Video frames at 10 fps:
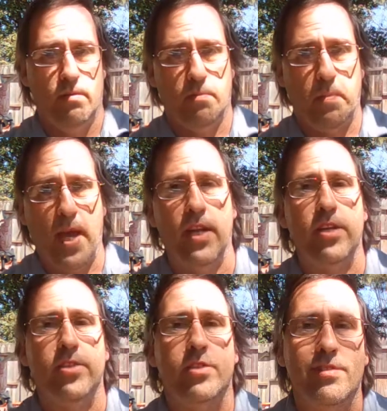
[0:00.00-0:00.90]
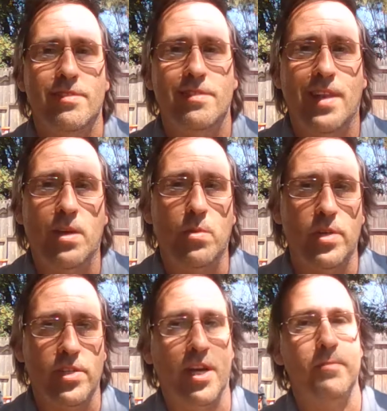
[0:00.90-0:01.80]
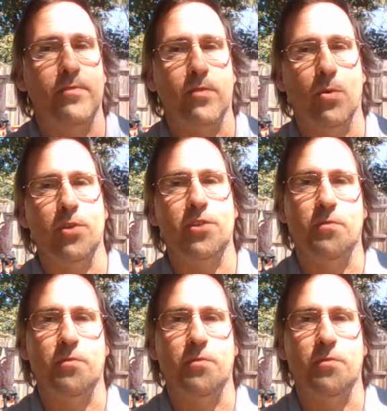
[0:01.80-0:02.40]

Spanish language comes, of course,